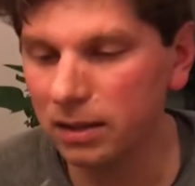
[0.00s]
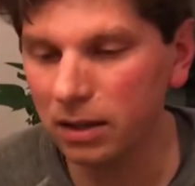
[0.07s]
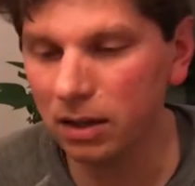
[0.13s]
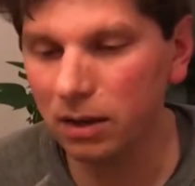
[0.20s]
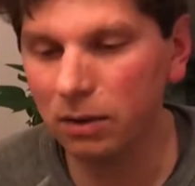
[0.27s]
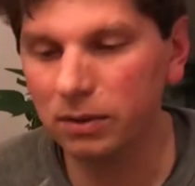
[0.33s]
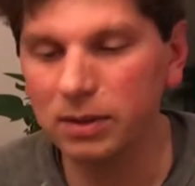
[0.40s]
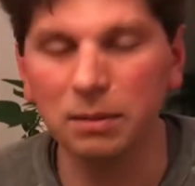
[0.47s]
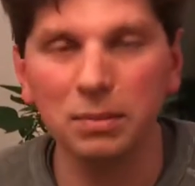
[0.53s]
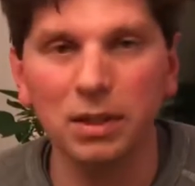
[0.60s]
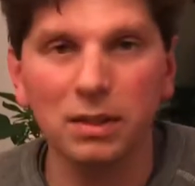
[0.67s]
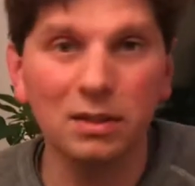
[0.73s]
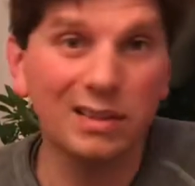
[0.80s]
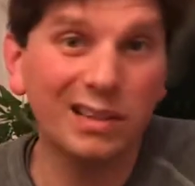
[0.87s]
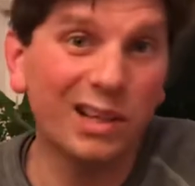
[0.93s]
we
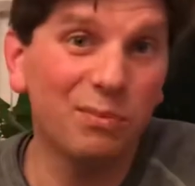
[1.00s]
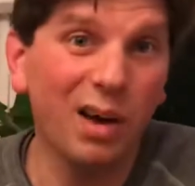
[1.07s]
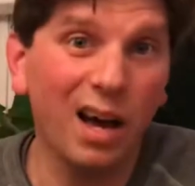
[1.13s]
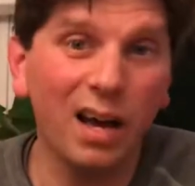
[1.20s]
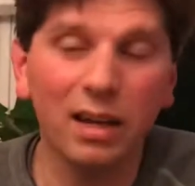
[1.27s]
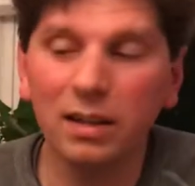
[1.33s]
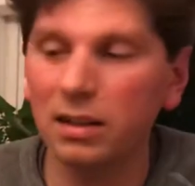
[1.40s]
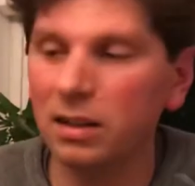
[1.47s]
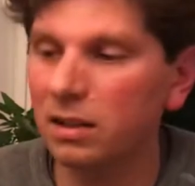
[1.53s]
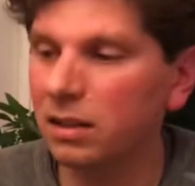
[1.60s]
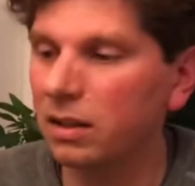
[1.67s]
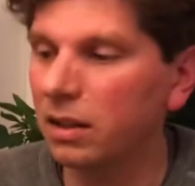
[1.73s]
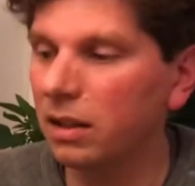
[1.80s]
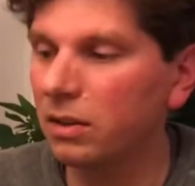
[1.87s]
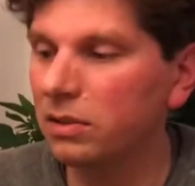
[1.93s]
simply just combine,
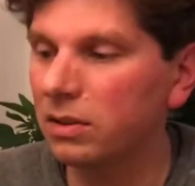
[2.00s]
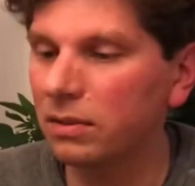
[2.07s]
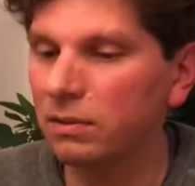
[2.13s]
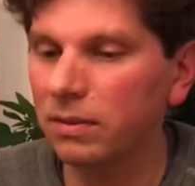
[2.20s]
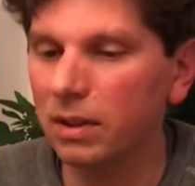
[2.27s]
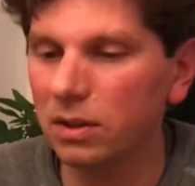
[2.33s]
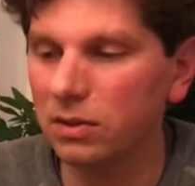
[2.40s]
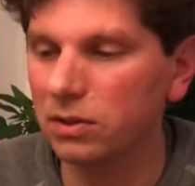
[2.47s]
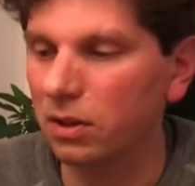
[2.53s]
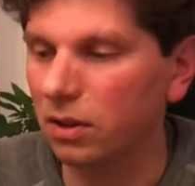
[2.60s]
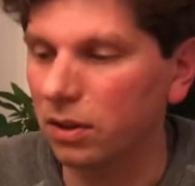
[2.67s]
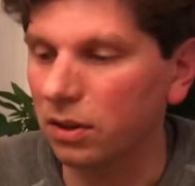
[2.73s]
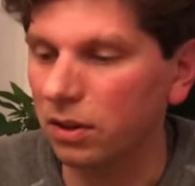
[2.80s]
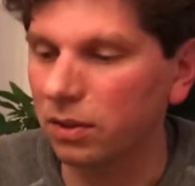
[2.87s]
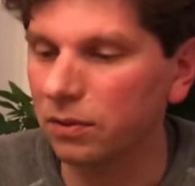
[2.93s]
to feed our
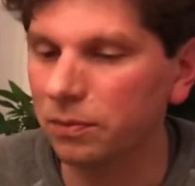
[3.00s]
starter.